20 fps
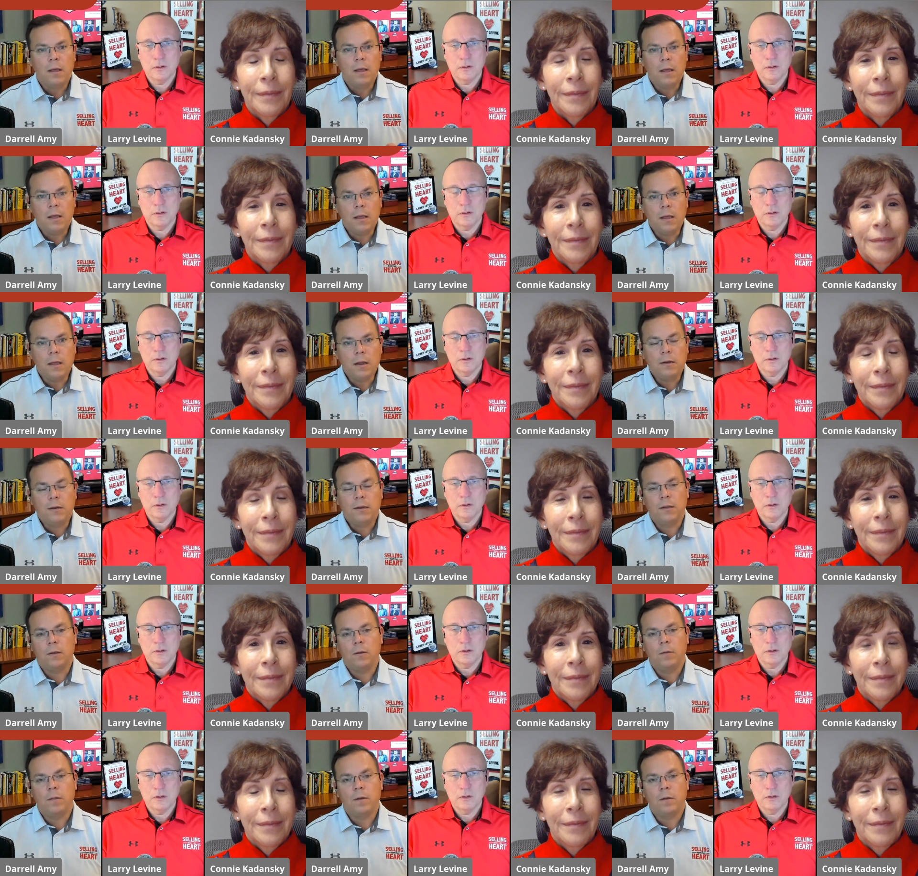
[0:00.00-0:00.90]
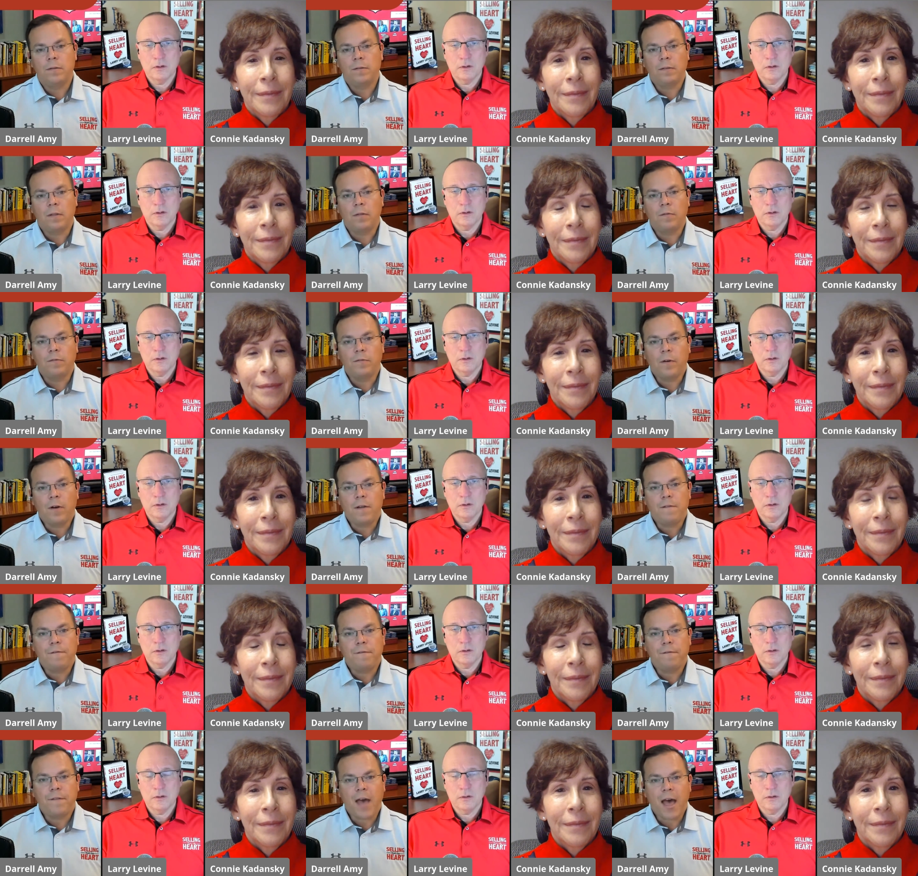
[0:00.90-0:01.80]
Speaker 1: into that's is very
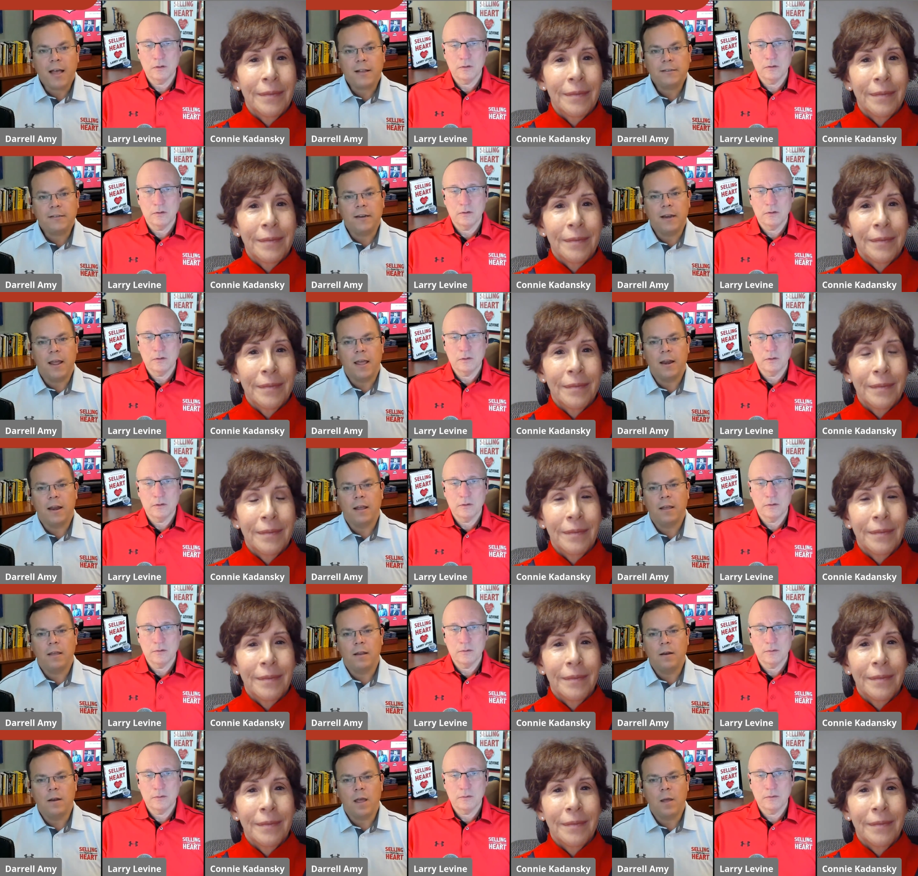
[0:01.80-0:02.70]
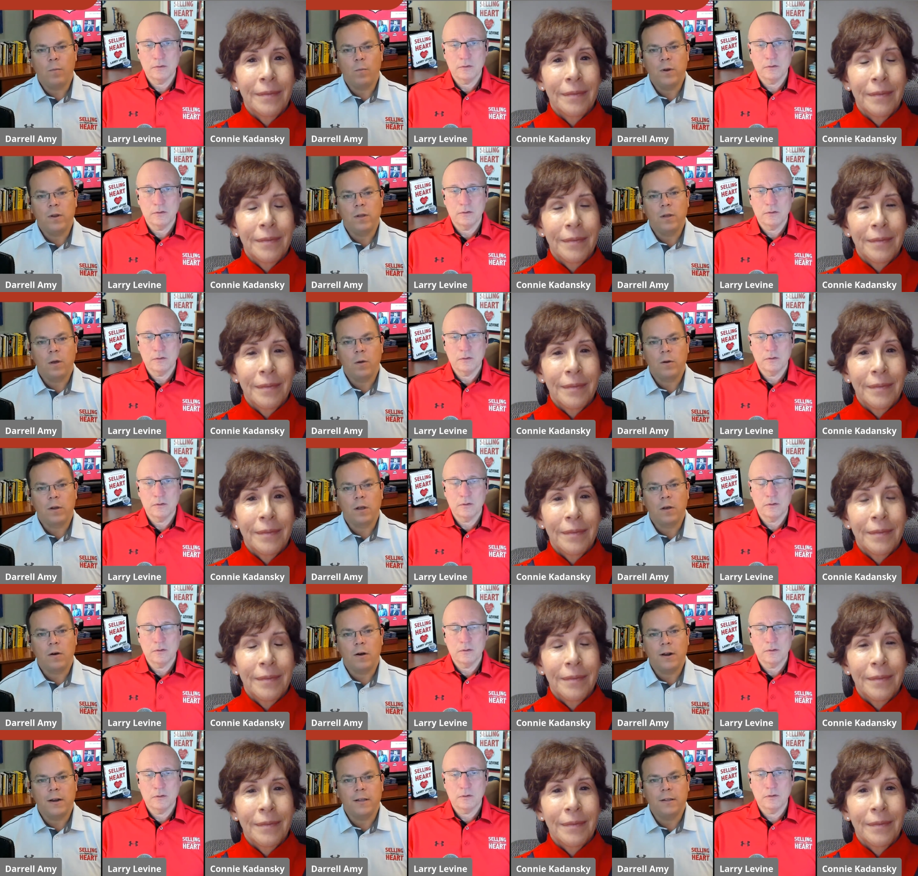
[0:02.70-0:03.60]
fascinating. And, and when you go to
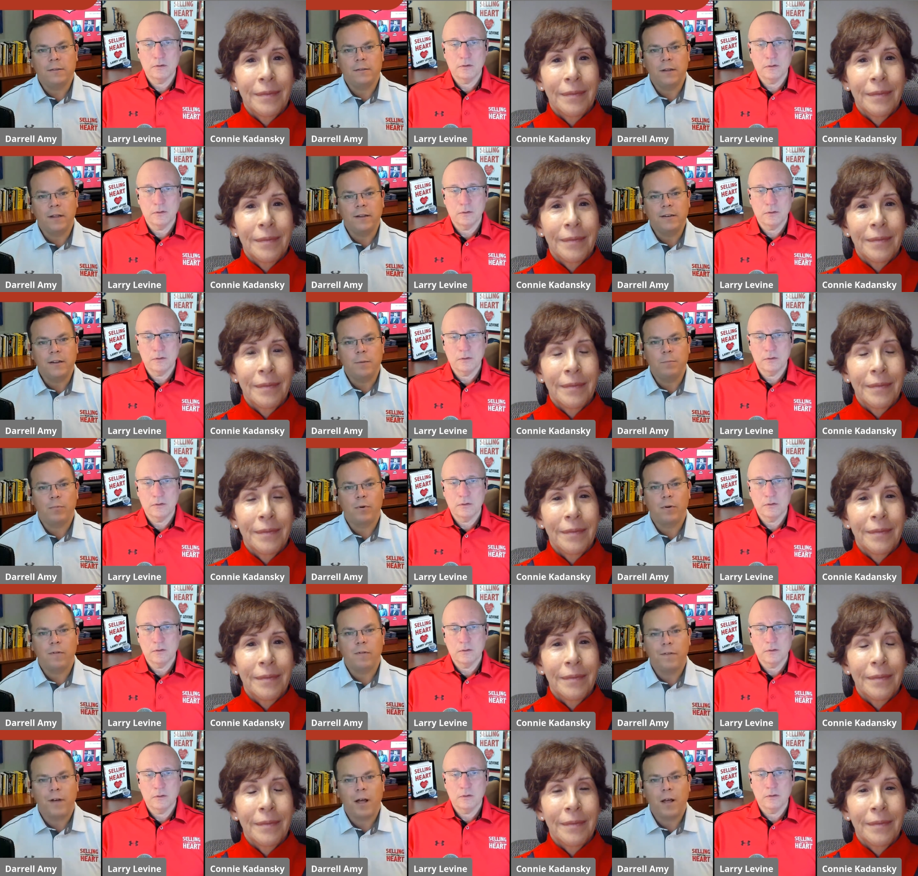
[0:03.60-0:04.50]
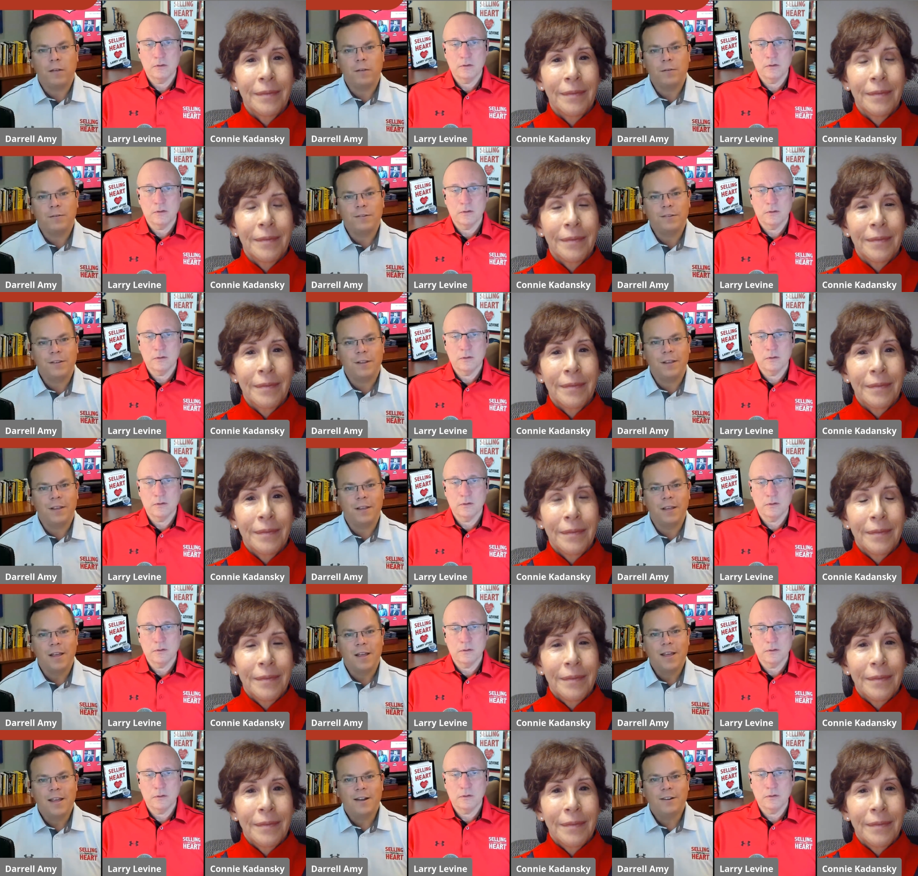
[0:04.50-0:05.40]
Connie's LinkedIn profile, you'll see
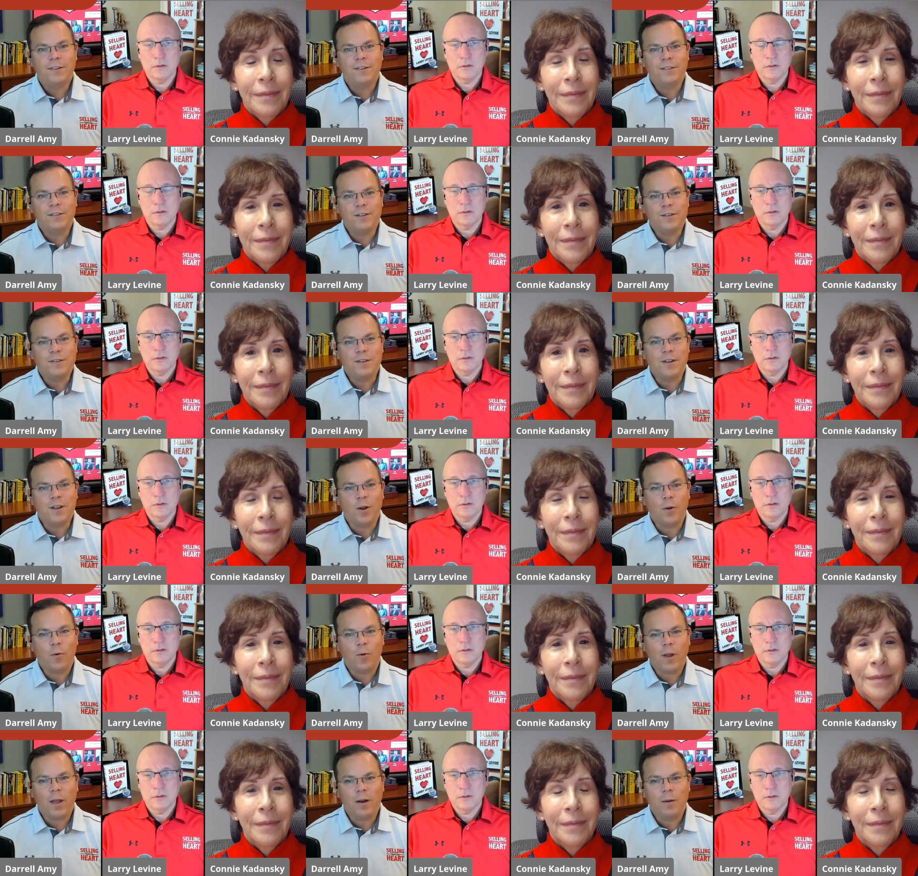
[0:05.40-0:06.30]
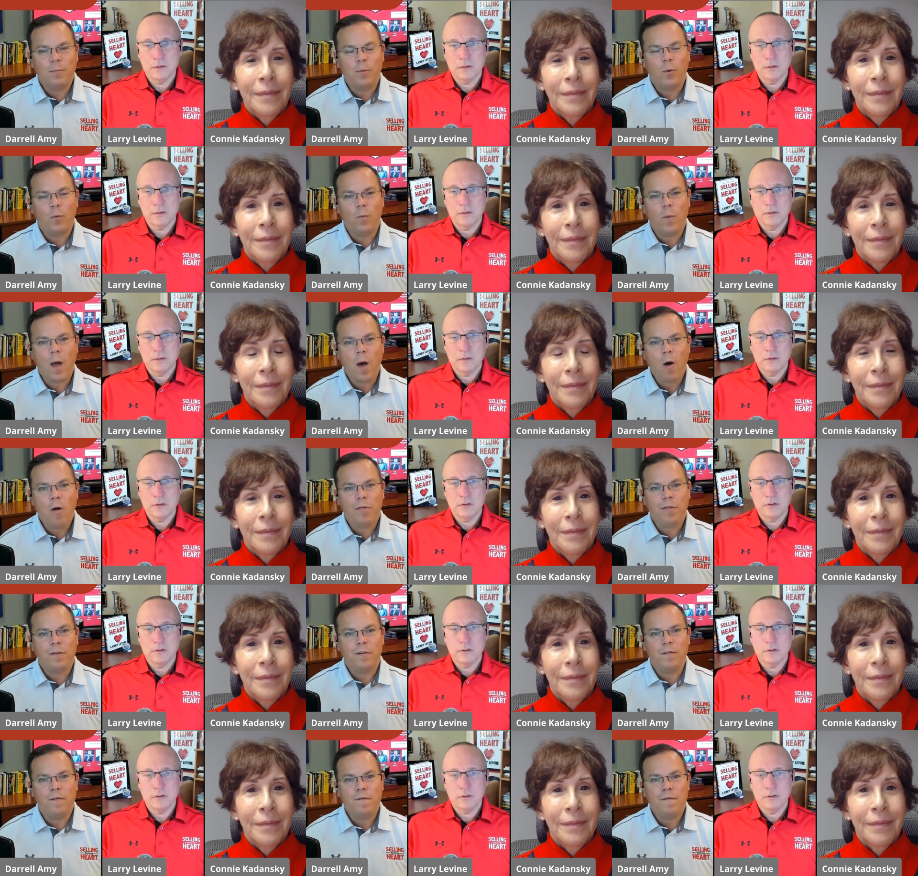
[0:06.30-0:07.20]
just this incredible wealth
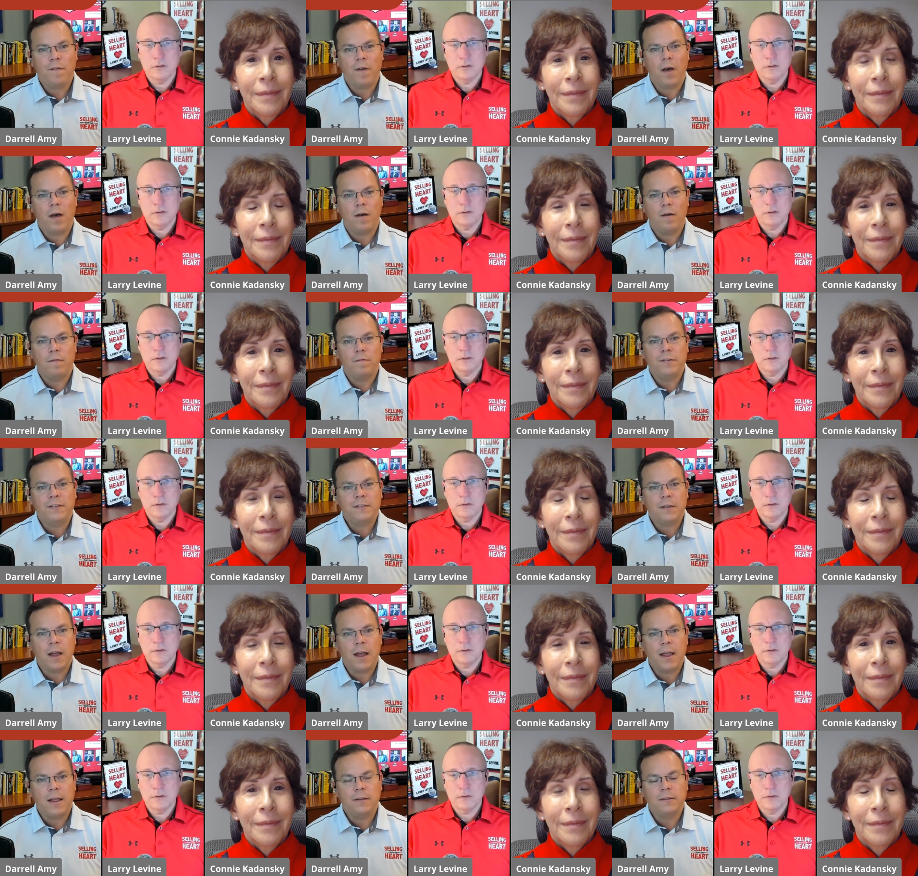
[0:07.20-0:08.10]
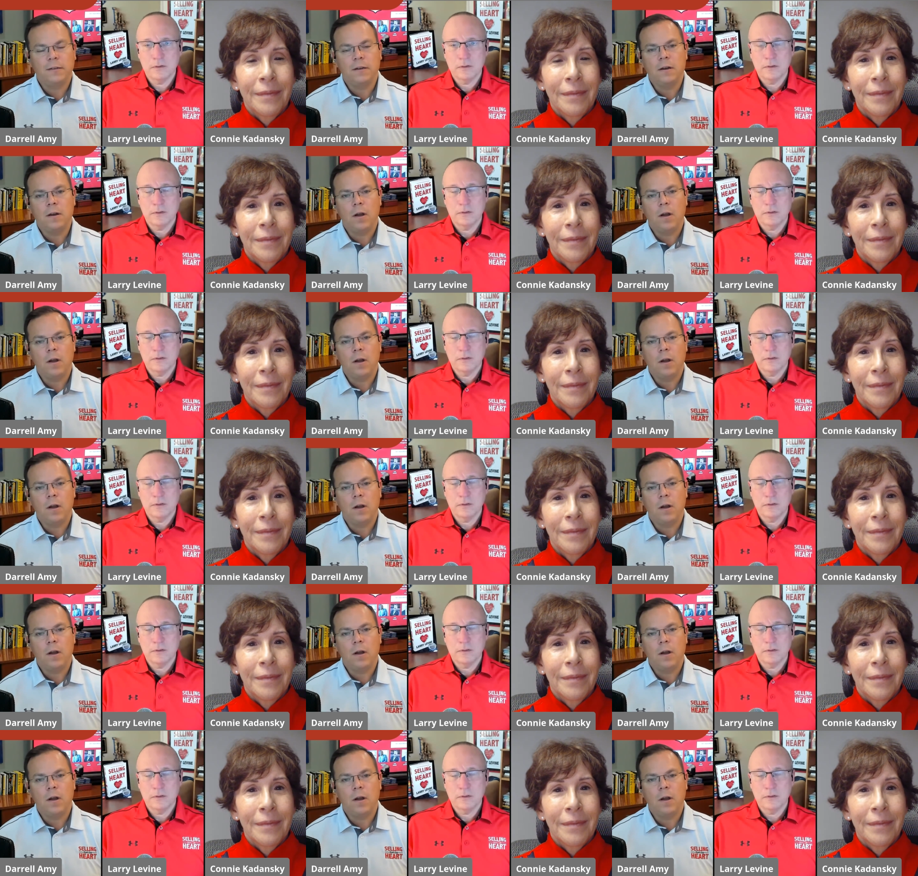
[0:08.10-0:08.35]
of of science and